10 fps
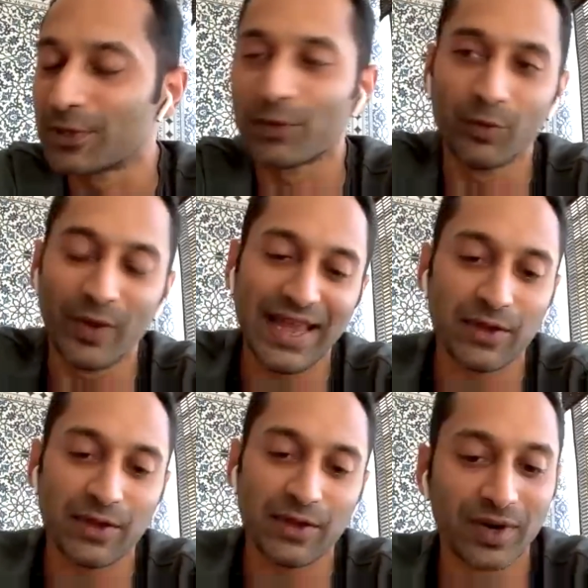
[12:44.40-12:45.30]
the way I
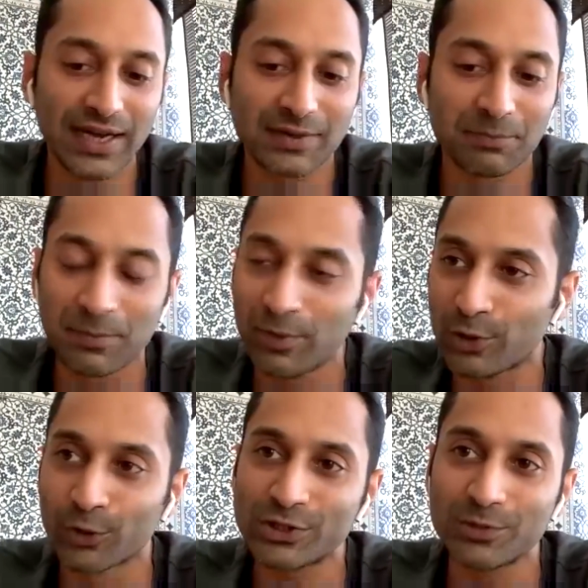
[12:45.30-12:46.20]
work, people
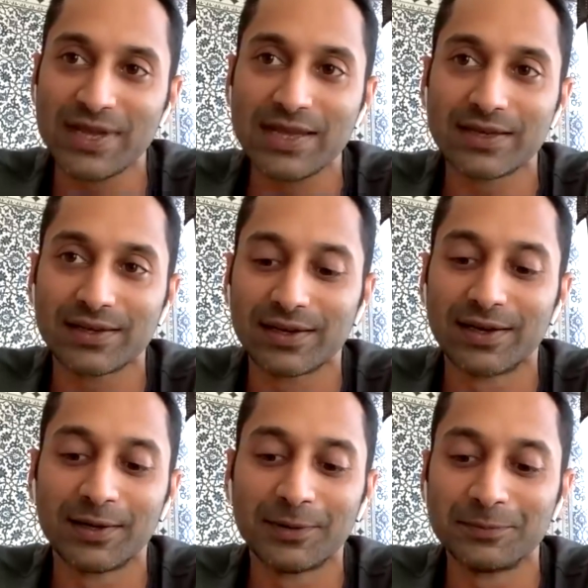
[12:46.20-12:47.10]
close to me
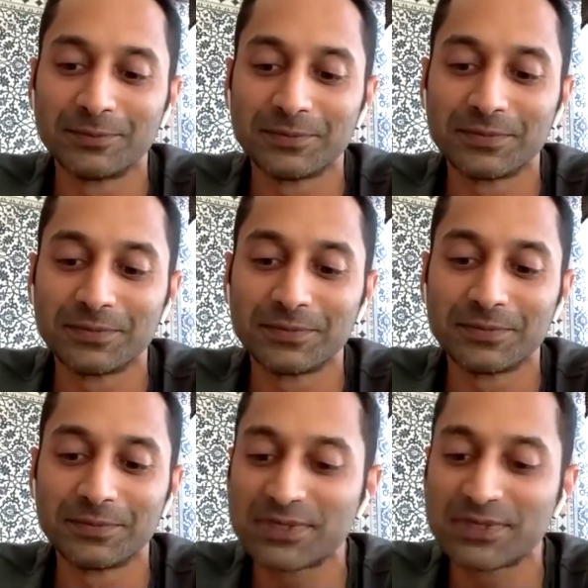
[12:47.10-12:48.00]

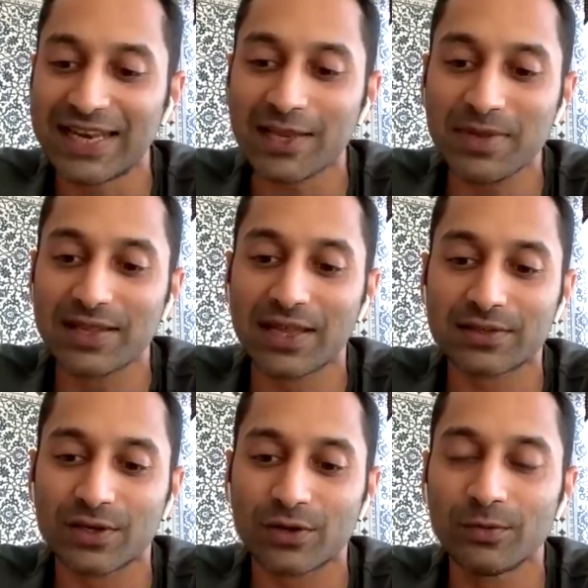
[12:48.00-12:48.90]
keeps telling me that,
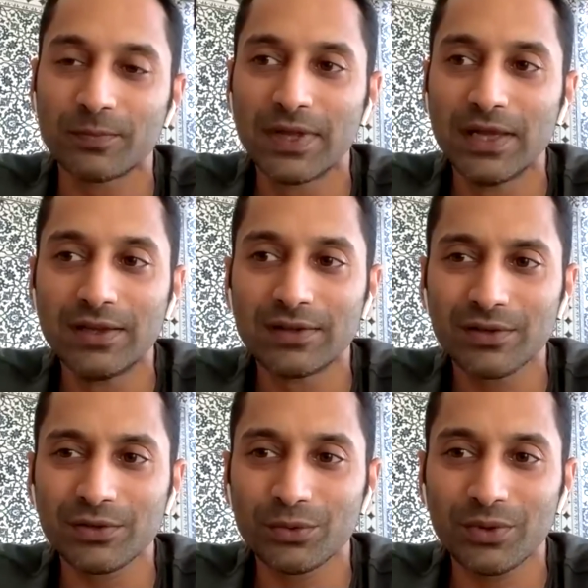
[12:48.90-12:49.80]
you know,
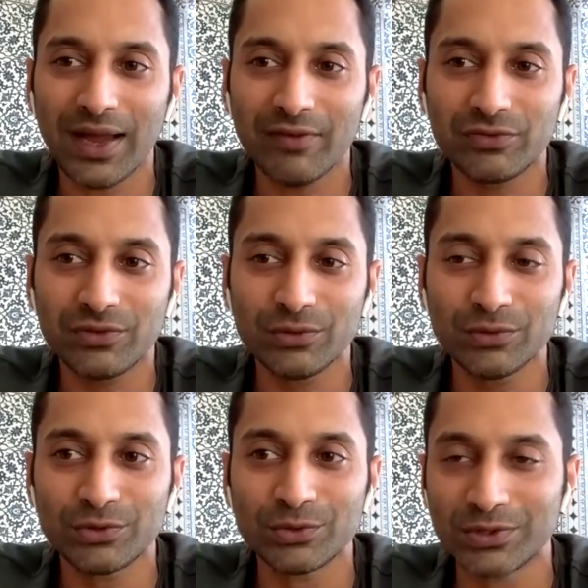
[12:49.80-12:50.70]
you have
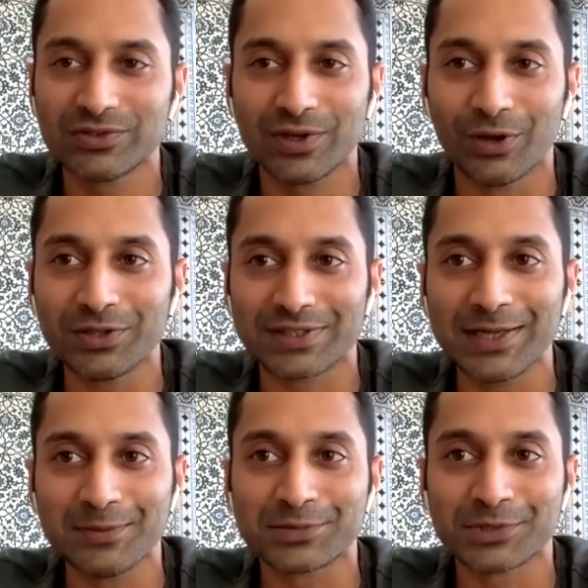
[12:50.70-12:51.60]
to do this for a long
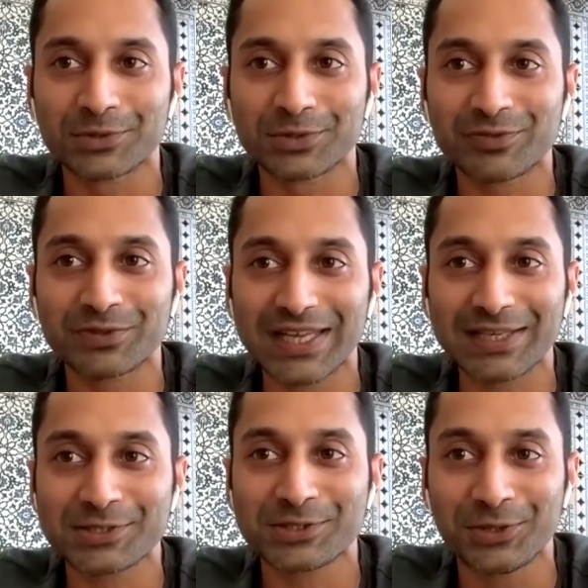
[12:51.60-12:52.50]
time. So you have to
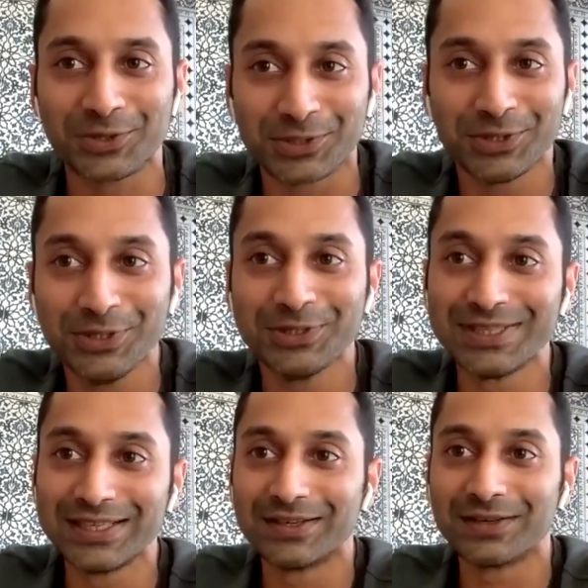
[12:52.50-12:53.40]
take it slow, you
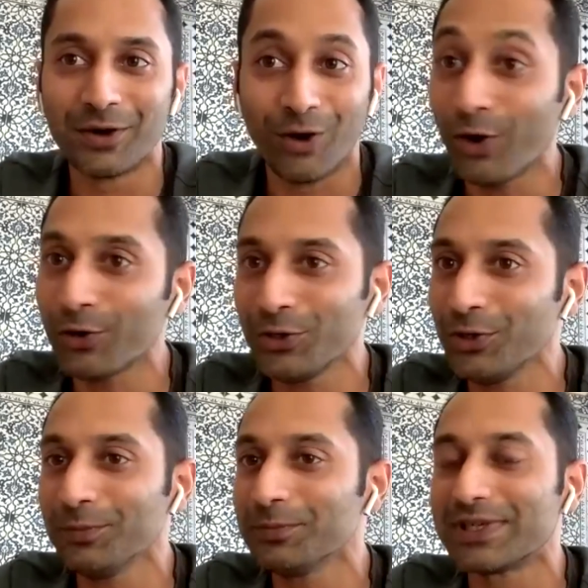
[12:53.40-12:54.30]
know.